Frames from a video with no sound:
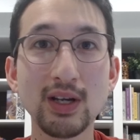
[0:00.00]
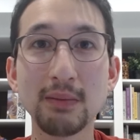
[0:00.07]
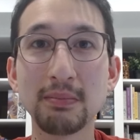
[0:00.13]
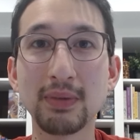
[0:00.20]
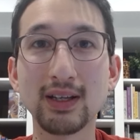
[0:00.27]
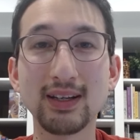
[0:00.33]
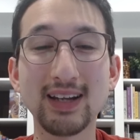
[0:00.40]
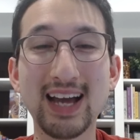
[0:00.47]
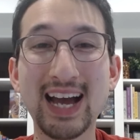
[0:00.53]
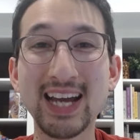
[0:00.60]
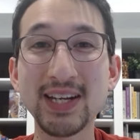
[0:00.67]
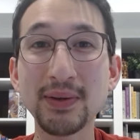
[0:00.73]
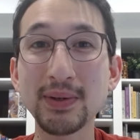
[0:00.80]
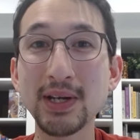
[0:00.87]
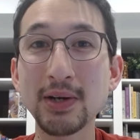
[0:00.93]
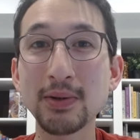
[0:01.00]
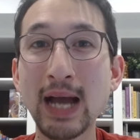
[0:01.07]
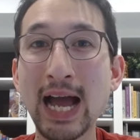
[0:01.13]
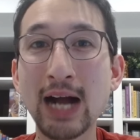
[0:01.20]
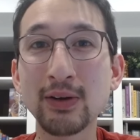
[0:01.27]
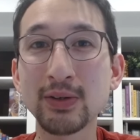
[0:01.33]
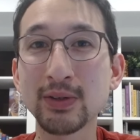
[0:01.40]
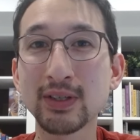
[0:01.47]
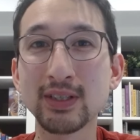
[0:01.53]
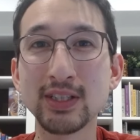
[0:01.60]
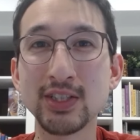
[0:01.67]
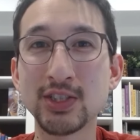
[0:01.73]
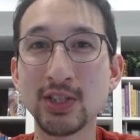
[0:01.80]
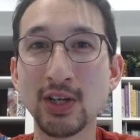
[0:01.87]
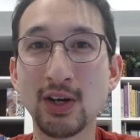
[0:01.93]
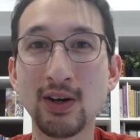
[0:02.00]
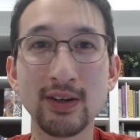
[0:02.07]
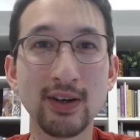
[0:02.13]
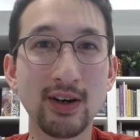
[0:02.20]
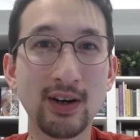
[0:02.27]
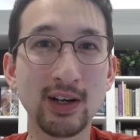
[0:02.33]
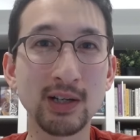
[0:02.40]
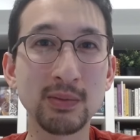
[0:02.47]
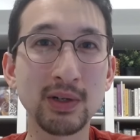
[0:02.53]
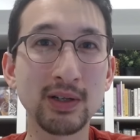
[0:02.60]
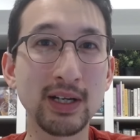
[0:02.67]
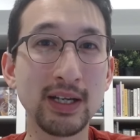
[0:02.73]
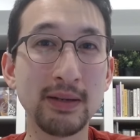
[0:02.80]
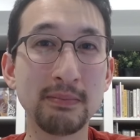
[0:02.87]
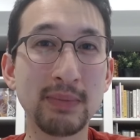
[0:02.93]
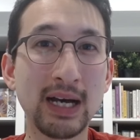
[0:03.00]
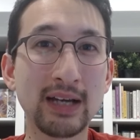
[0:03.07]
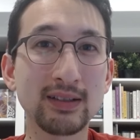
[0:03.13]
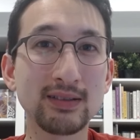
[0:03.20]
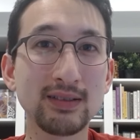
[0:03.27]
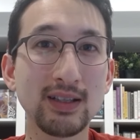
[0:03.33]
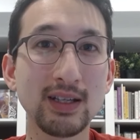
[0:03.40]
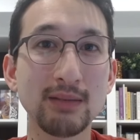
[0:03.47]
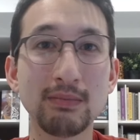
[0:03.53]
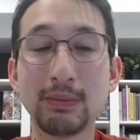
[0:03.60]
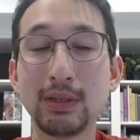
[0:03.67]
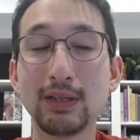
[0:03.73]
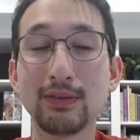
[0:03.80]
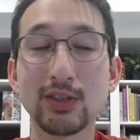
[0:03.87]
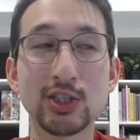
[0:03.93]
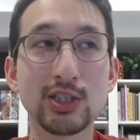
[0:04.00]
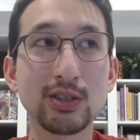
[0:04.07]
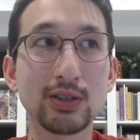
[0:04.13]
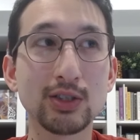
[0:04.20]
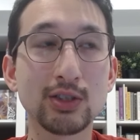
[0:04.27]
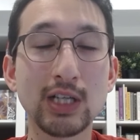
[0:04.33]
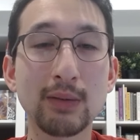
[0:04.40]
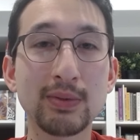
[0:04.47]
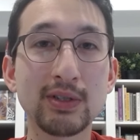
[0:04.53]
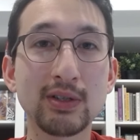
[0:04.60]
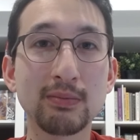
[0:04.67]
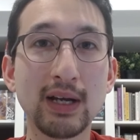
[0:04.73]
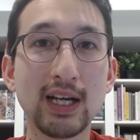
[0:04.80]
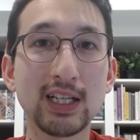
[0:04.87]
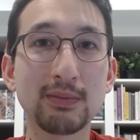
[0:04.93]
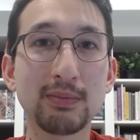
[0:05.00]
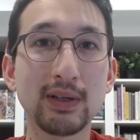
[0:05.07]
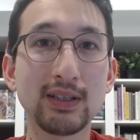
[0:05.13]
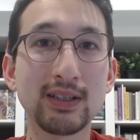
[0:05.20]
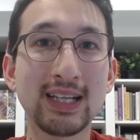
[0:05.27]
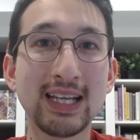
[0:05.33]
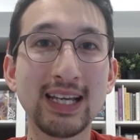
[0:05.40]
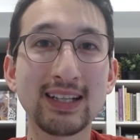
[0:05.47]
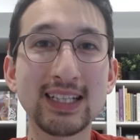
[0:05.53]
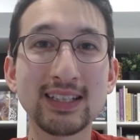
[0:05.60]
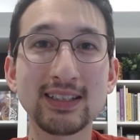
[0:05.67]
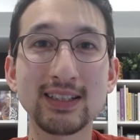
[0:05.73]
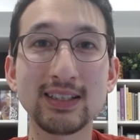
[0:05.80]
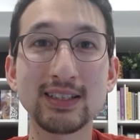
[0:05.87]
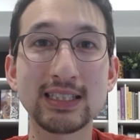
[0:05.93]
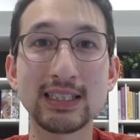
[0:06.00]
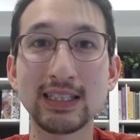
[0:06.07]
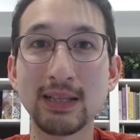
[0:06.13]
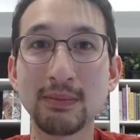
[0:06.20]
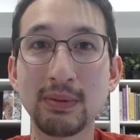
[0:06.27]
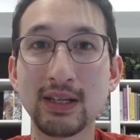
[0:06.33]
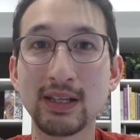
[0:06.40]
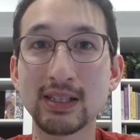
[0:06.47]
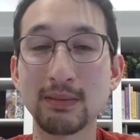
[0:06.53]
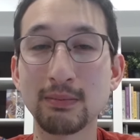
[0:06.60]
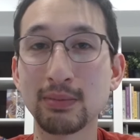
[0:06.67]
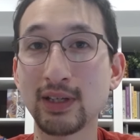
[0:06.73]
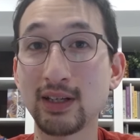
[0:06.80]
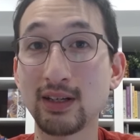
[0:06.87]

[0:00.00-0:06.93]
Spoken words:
but I don't know how you're going to don armor in battle. Maybe you have a shield strapped to your back, but you can't exactly slip into some plate